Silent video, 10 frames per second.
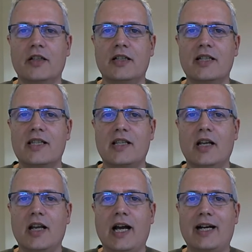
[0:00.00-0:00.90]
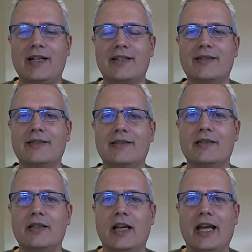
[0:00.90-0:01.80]
still act
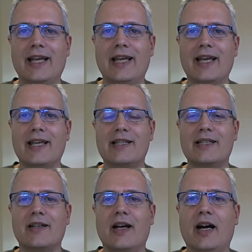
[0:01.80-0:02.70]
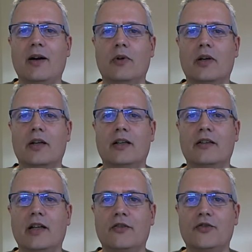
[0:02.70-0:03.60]
against our
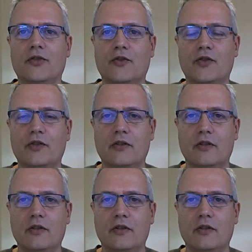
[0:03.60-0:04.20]
intentions